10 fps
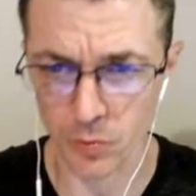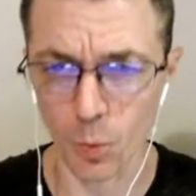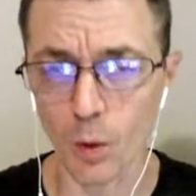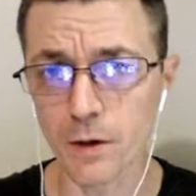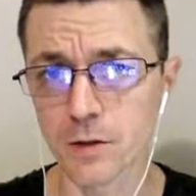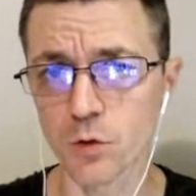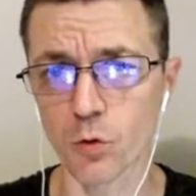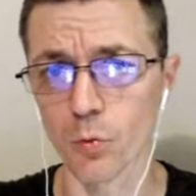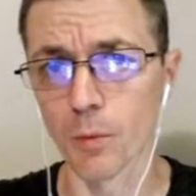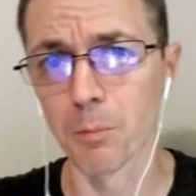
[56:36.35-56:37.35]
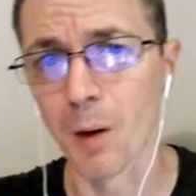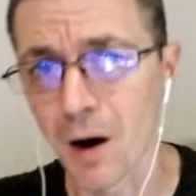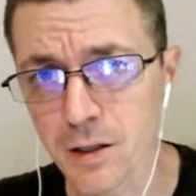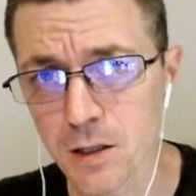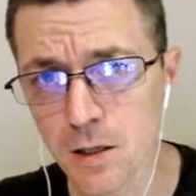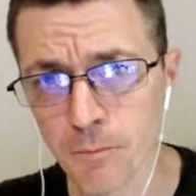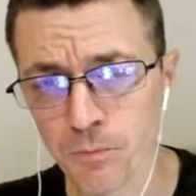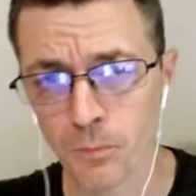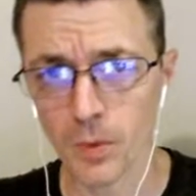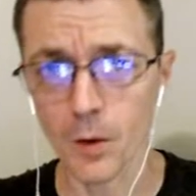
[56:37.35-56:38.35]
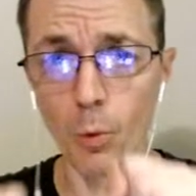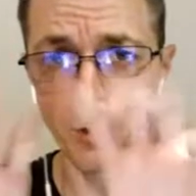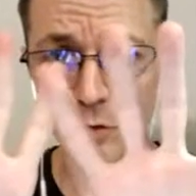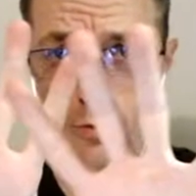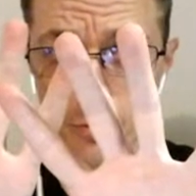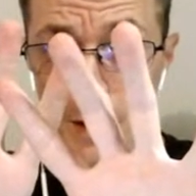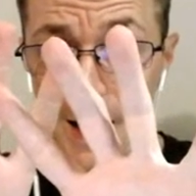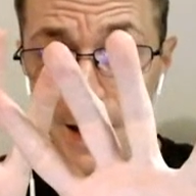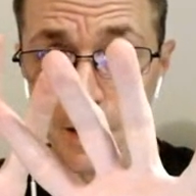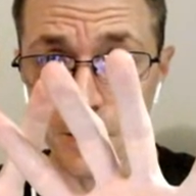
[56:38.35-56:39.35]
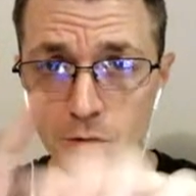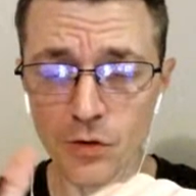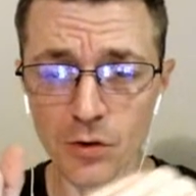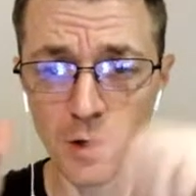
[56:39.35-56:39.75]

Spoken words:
One is through the body, one is through the hands,